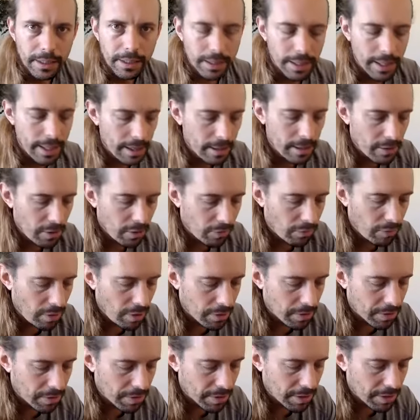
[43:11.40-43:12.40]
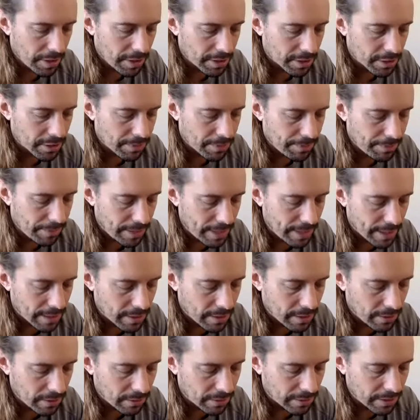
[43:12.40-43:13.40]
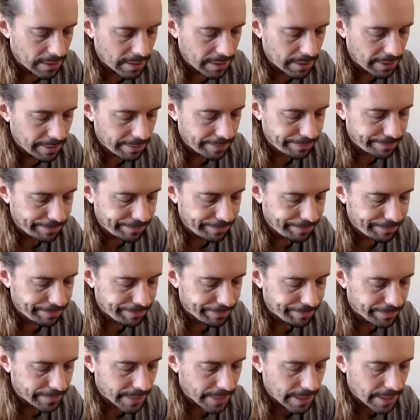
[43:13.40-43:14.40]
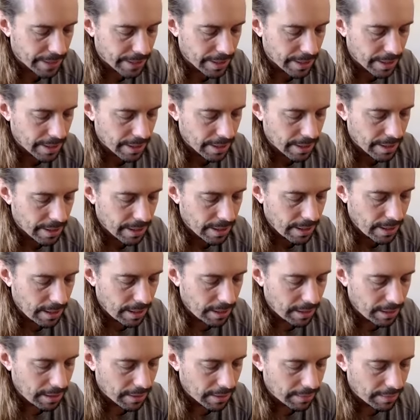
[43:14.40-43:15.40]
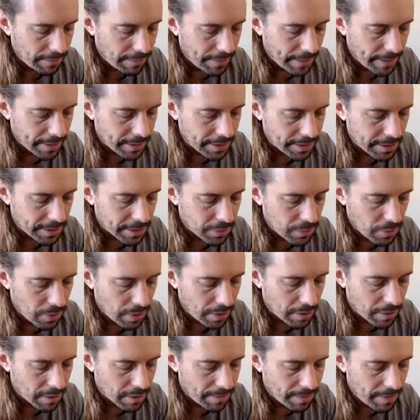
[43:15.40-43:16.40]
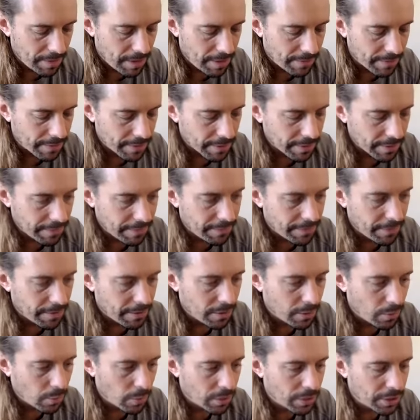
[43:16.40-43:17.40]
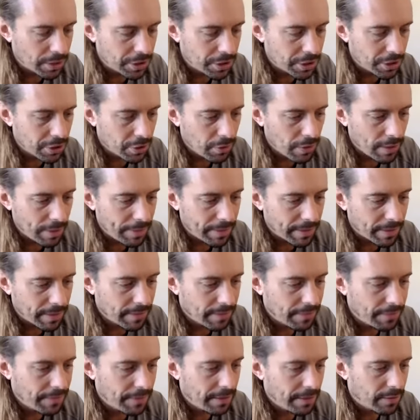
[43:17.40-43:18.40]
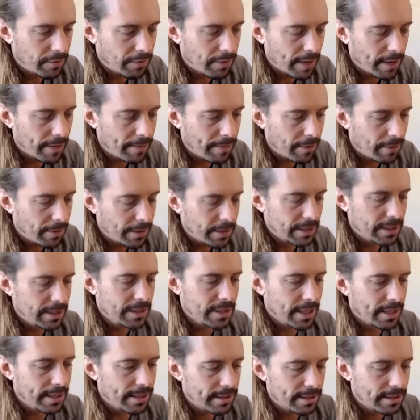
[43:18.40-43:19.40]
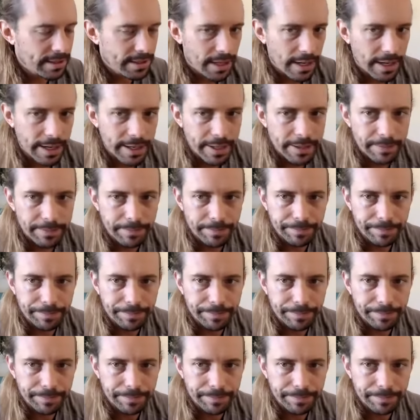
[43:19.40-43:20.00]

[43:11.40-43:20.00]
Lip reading: Can't go wrong with a nice plank hold here. Anything fancy is welcome, hovering a foot, windshield wiping the feet, rainbowing side to side.